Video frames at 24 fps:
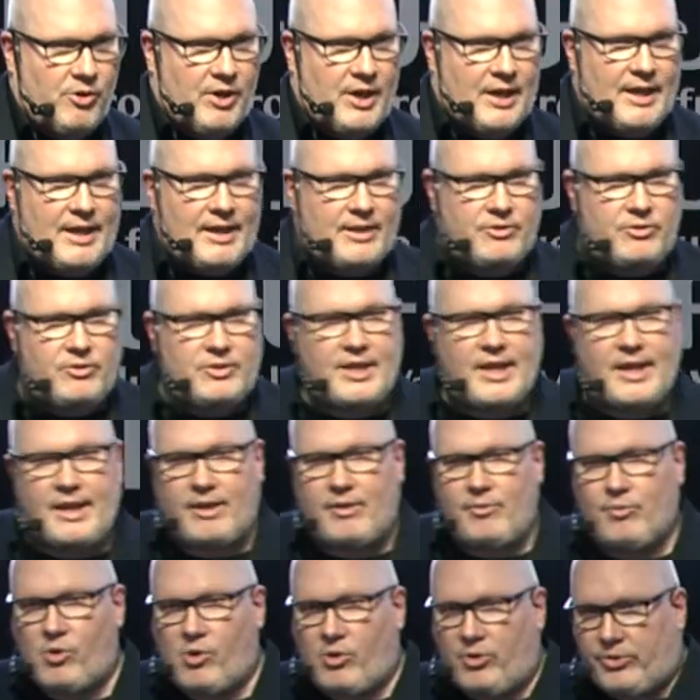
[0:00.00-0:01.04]
I like to take
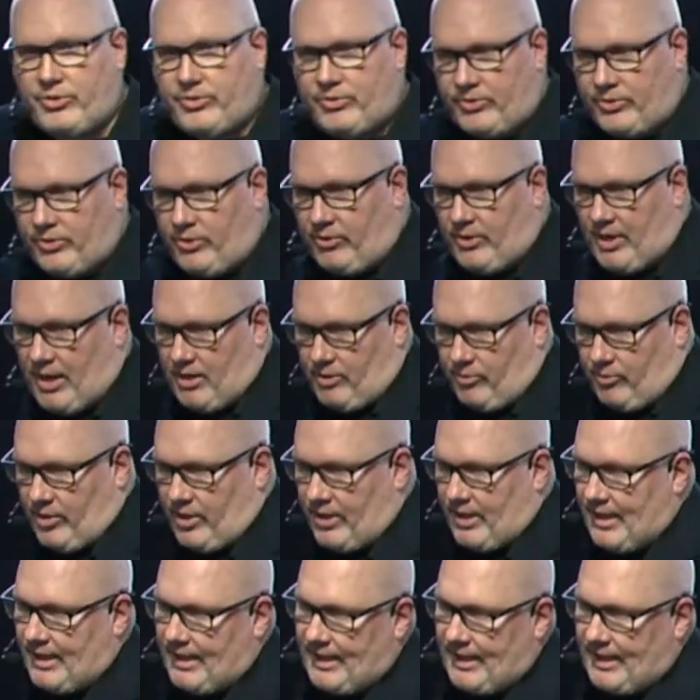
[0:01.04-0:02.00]
walks around where I